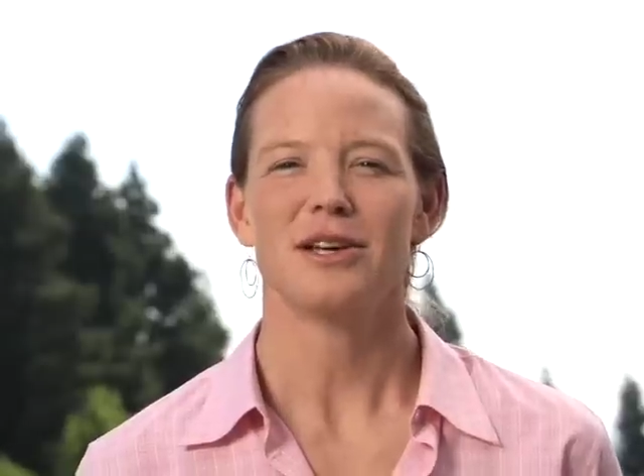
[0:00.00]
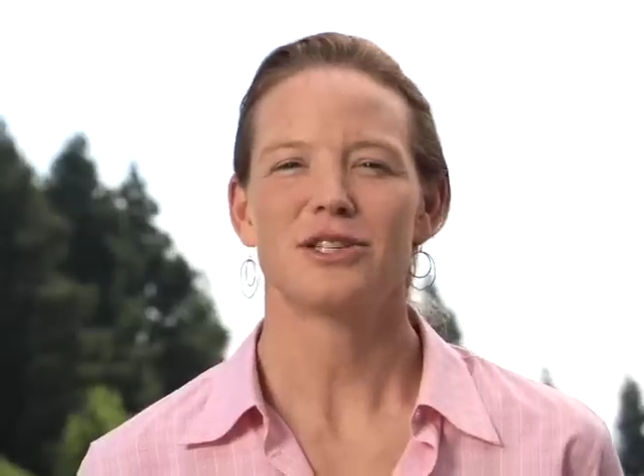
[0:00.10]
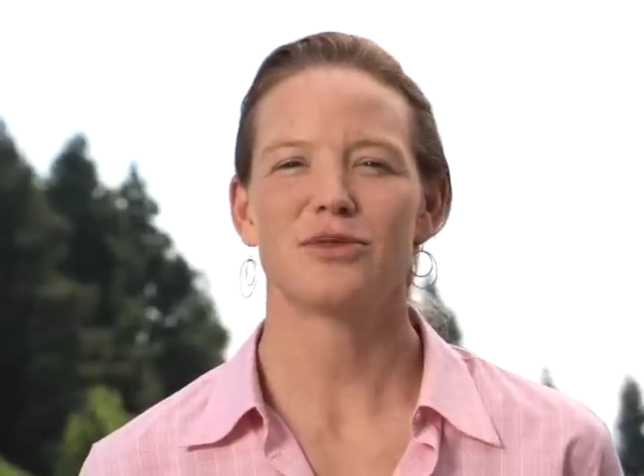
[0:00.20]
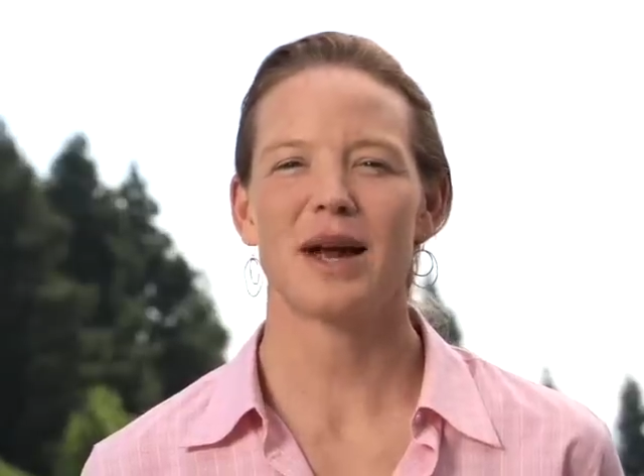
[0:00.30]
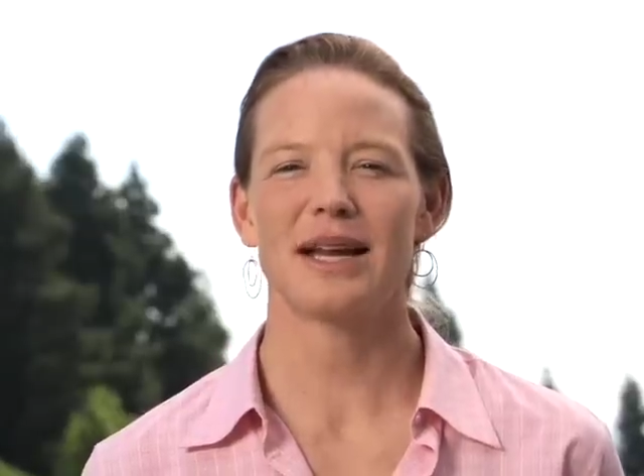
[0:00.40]

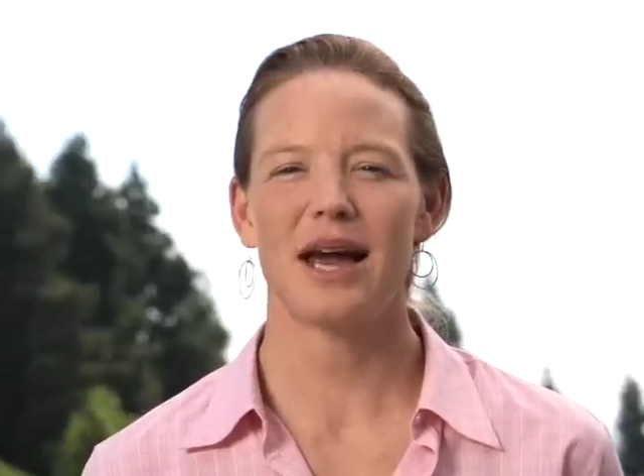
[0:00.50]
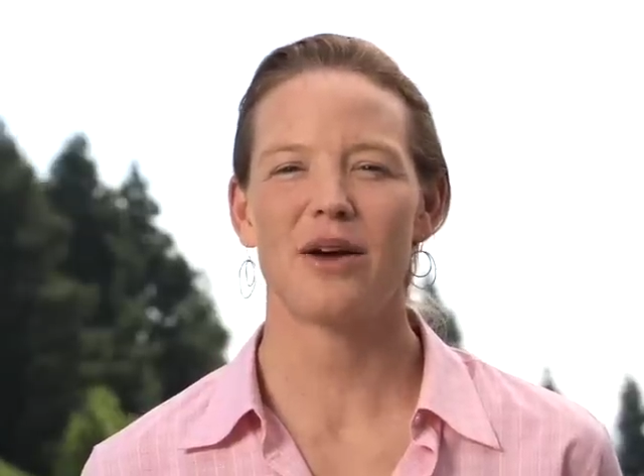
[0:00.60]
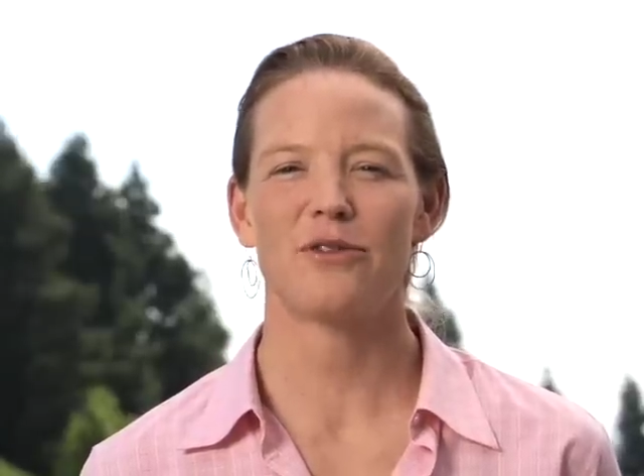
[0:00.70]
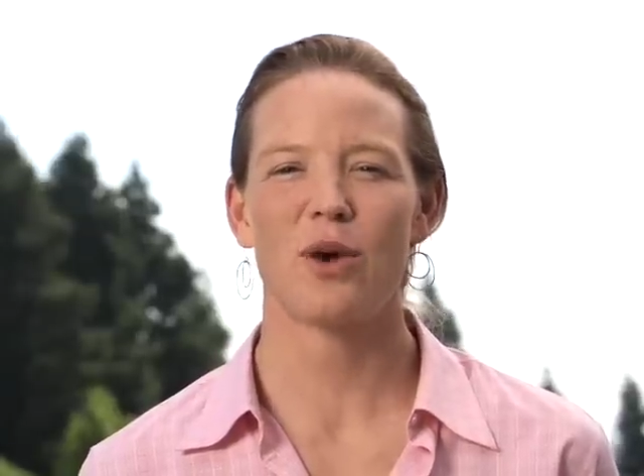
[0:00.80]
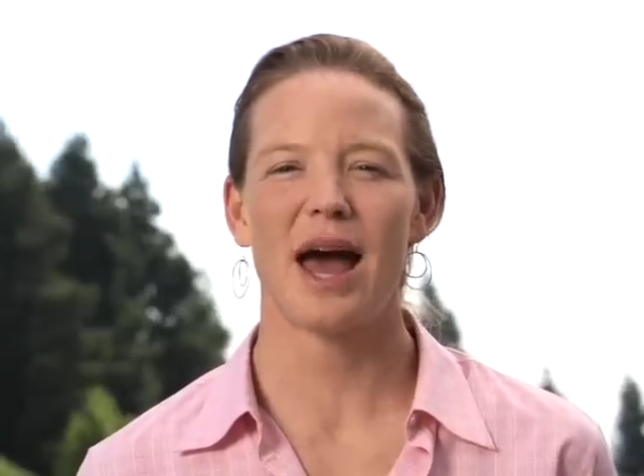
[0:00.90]
So right
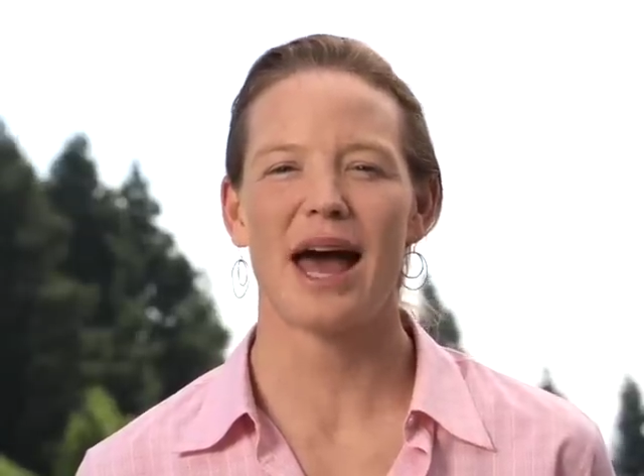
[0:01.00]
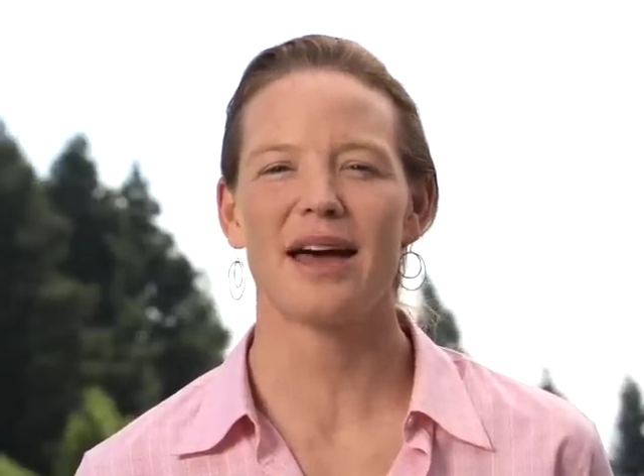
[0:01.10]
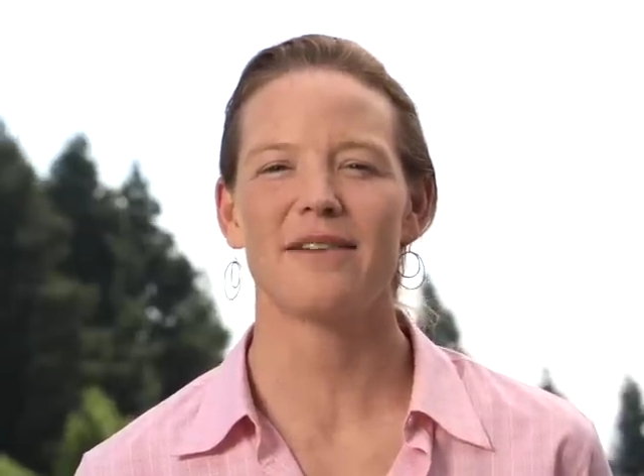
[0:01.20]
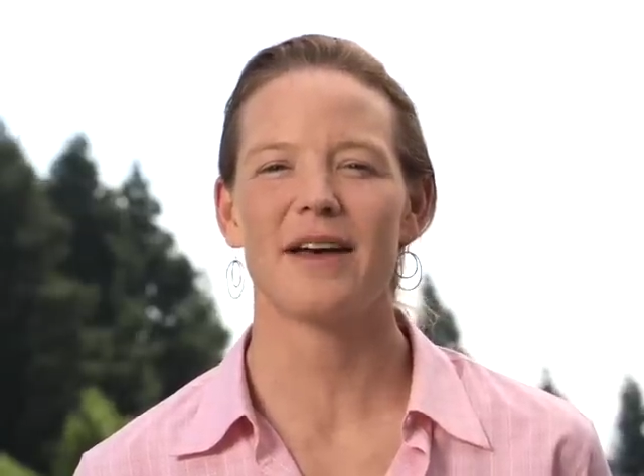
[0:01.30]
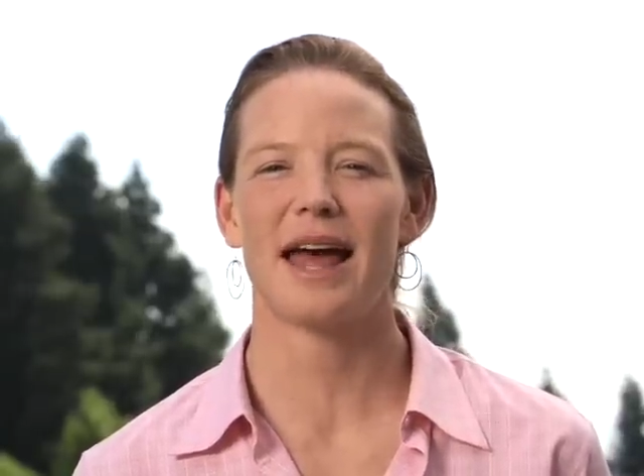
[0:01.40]
now, if you
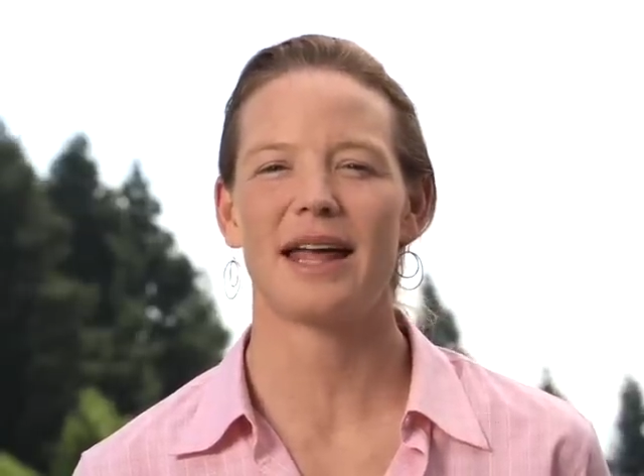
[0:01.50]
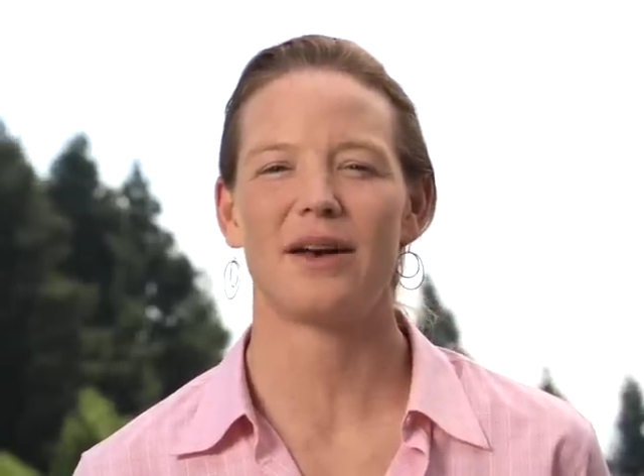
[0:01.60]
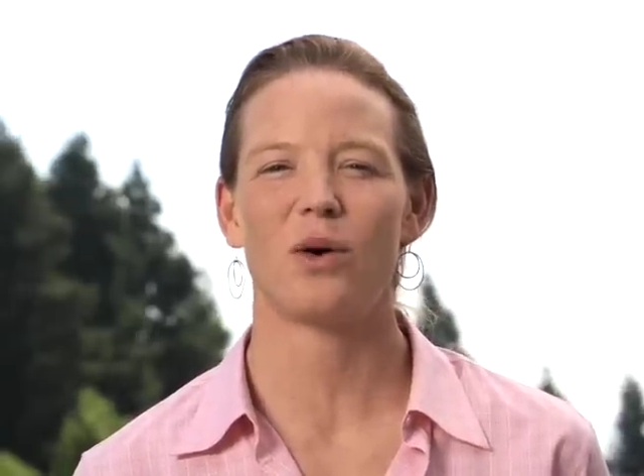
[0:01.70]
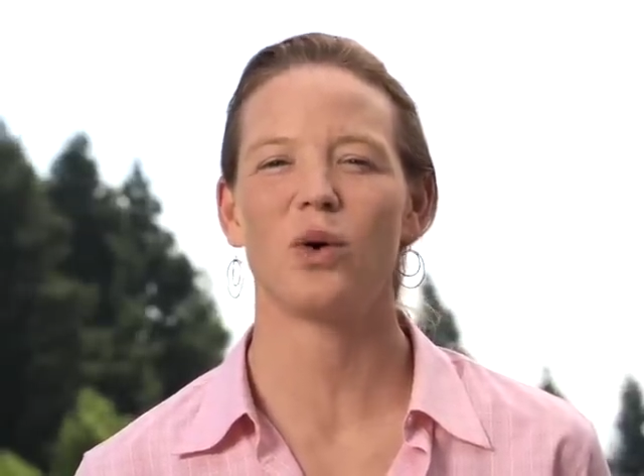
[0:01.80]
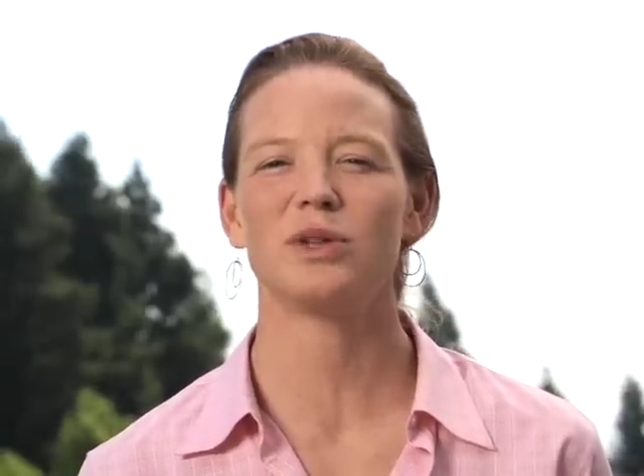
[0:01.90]
have
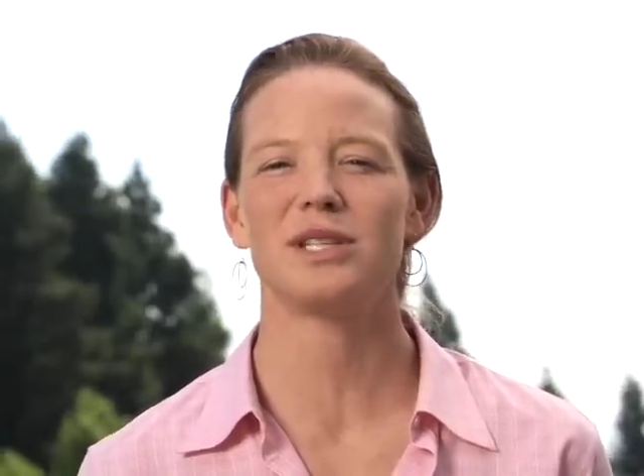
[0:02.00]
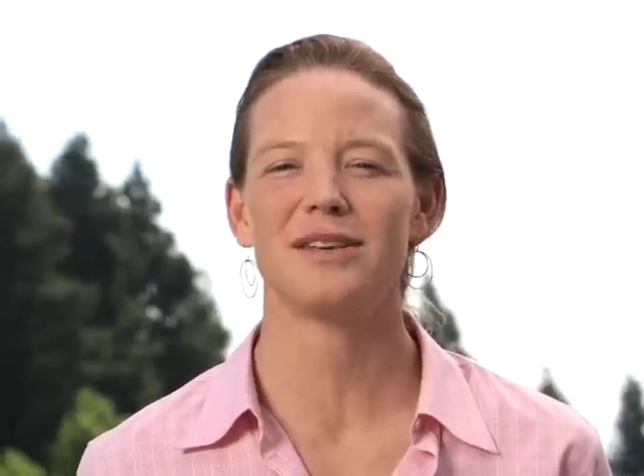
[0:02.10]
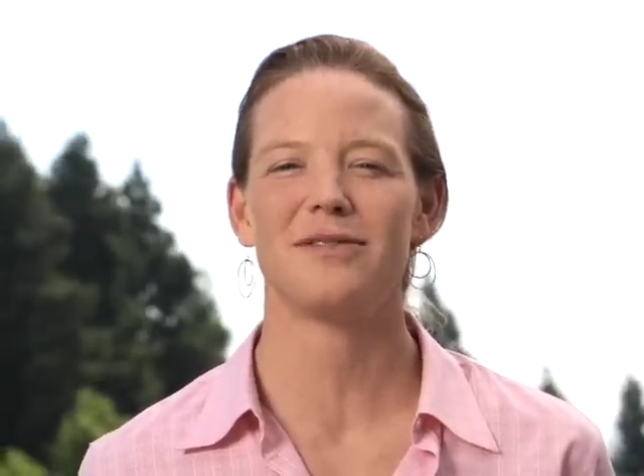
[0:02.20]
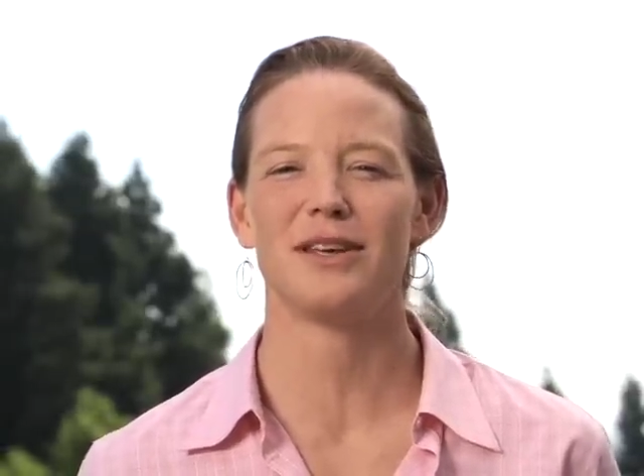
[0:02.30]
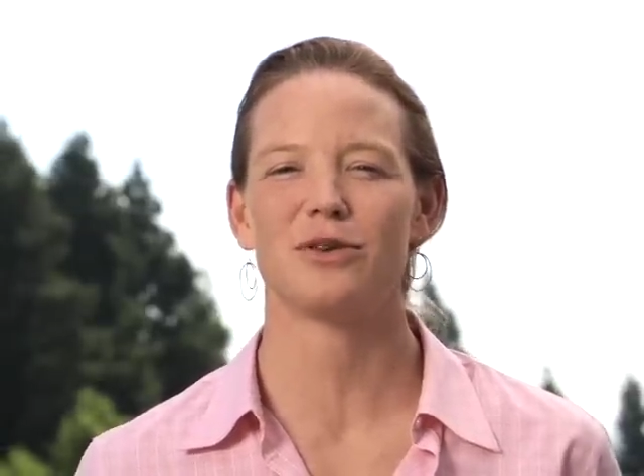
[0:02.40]
an old TV,